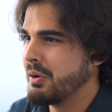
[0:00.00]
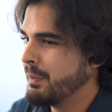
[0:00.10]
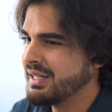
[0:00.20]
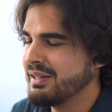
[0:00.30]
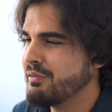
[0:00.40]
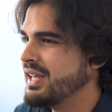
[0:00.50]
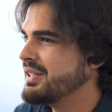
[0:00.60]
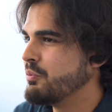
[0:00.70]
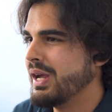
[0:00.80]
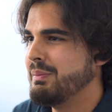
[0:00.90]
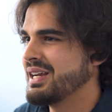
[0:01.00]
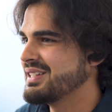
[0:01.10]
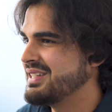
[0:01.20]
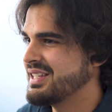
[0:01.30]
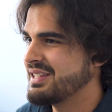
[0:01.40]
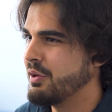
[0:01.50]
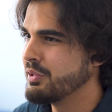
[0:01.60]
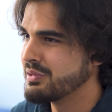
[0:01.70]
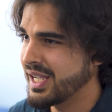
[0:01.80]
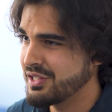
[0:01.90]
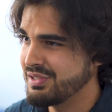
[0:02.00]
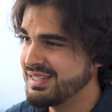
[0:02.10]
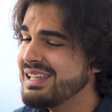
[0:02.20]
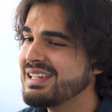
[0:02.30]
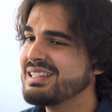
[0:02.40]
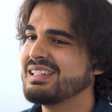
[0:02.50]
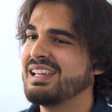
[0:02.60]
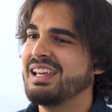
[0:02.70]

completely random way because that's how you'd like to see it,